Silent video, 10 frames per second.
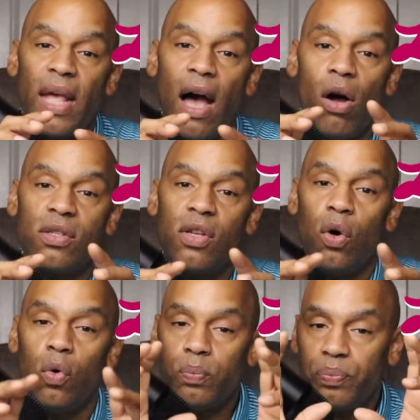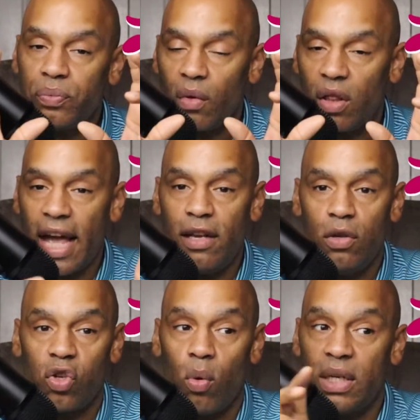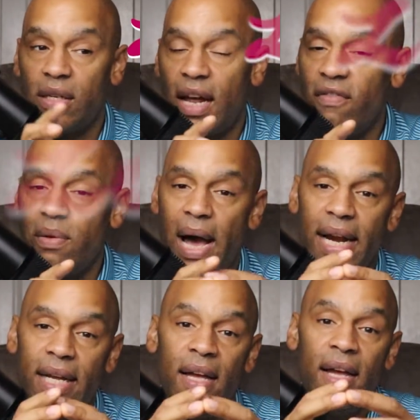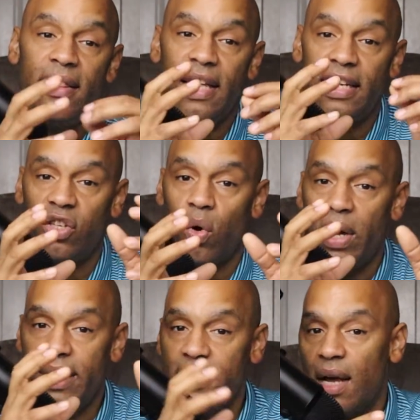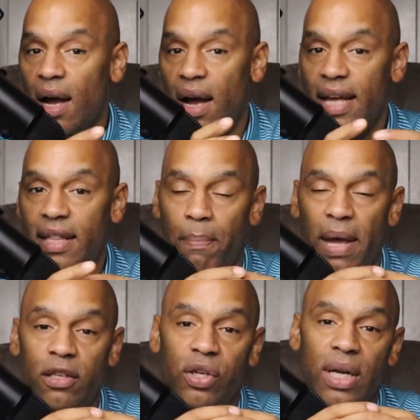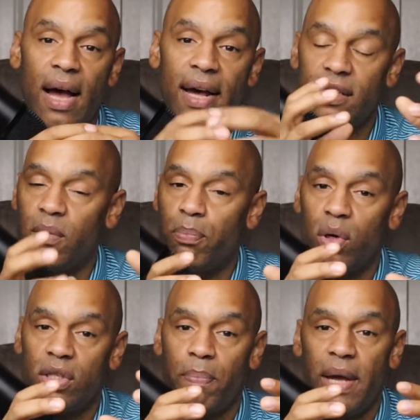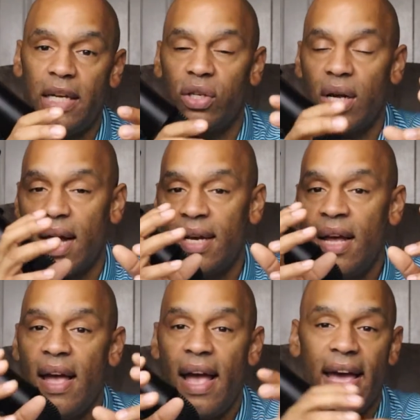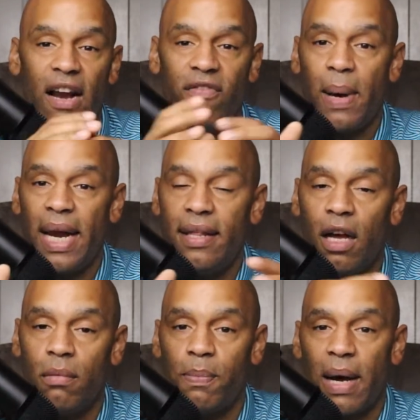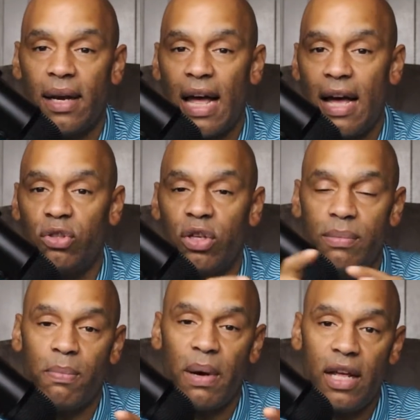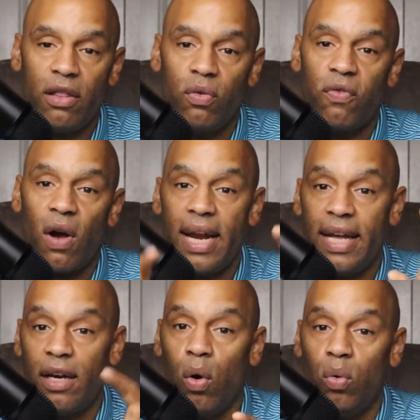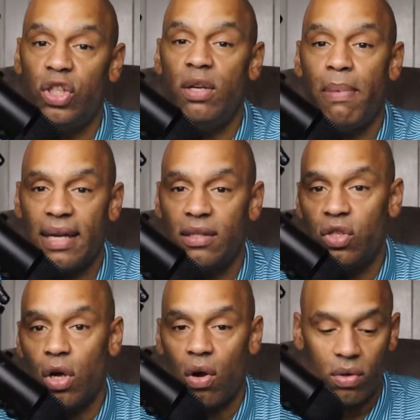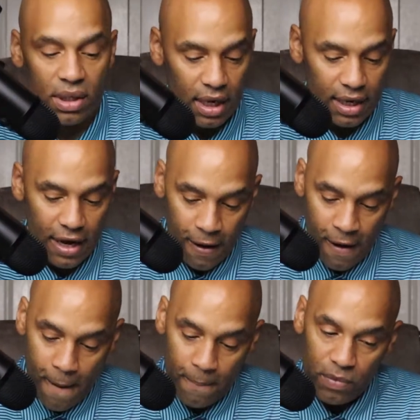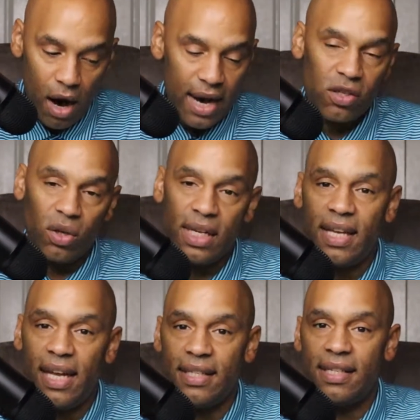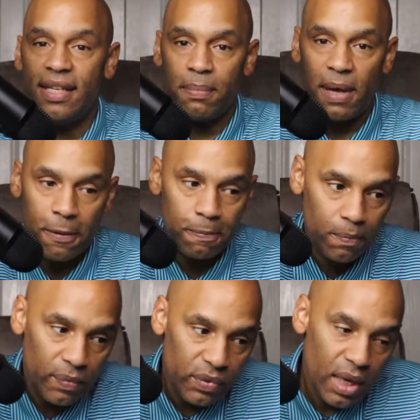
Also, thank you so much to everybody that joins in the Patreon and supports the Patreon, and everybody that comes by the live streams Monday through Friday and OG Boxing Talk on Sunday. All right, so let's get into this, man.